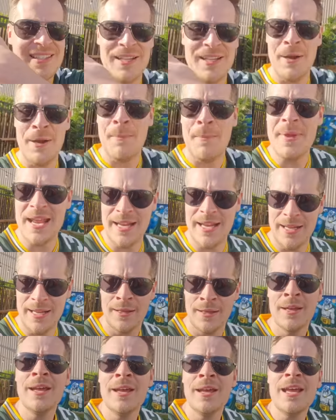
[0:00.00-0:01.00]
a minute.
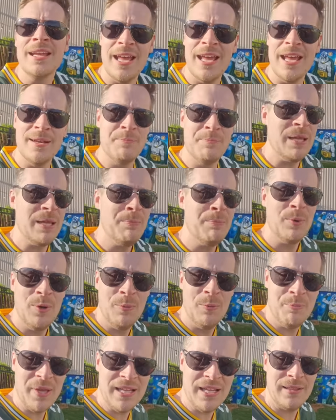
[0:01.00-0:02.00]
Can people
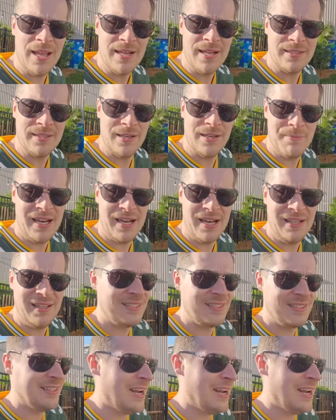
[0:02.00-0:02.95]
beat less than a minute? Listen,